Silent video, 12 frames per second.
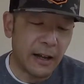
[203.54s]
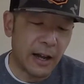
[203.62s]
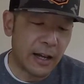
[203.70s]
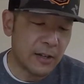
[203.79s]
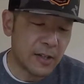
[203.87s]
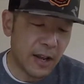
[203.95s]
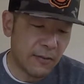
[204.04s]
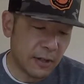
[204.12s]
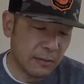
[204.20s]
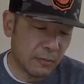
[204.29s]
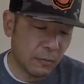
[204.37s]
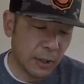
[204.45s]
I just
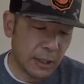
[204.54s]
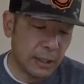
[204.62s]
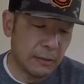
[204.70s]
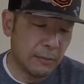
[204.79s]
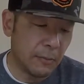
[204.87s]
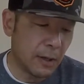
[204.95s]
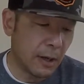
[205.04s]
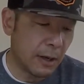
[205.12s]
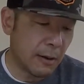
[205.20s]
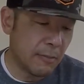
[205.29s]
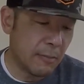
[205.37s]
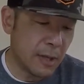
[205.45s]
haven't really
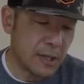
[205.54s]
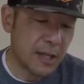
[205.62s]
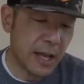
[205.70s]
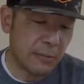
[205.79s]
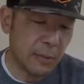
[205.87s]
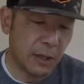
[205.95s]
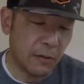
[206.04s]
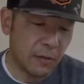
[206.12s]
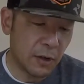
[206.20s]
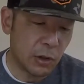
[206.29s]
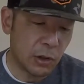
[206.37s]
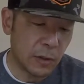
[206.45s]
missed that many
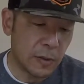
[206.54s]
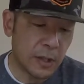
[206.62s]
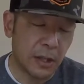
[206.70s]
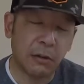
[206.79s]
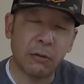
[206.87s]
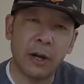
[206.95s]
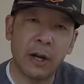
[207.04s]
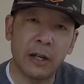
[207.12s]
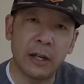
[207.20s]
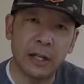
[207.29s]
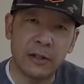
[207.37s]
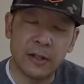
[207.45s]
fish using a 3/0,
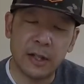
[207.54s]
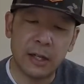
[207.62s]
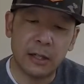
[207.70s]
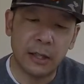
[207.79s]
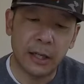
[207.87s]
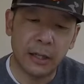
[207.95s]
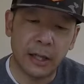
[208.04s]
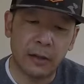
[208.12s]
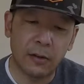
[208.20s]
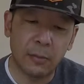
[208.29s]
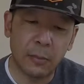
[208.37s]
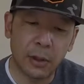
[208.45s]
and I just kind of like
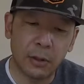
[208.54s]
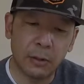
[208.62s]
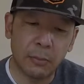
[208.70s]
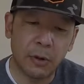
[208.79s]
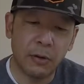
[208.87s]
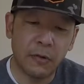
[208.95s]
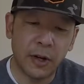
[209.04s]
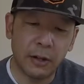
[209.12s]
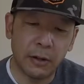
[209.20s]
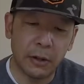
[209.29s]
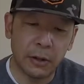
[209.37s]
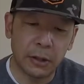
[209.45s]
that smaller profile
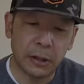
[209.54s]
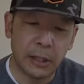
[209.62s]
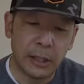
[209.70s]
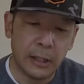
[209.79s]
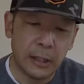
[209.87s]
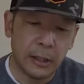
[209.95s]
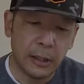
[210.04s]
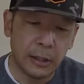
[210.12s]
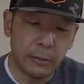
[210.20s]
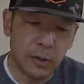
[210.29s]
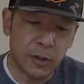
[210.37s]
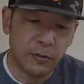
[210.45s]
hook,
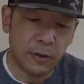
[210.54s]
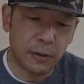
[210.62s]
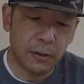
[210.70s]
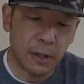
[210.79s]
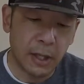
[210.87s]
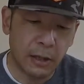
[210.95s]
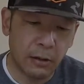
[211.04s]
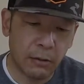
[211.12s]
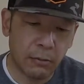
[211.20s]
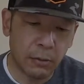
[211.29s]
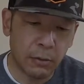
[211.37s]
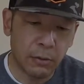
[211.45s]
just for getting
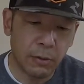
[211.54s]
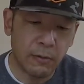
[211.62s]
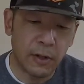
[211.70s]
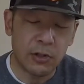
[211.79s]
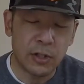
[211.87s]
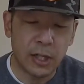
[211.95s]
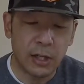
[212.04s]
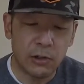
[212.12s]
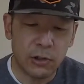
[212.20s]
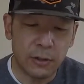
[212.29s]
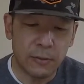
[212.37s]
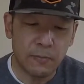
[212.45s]
through the
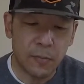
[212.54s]
vegetation.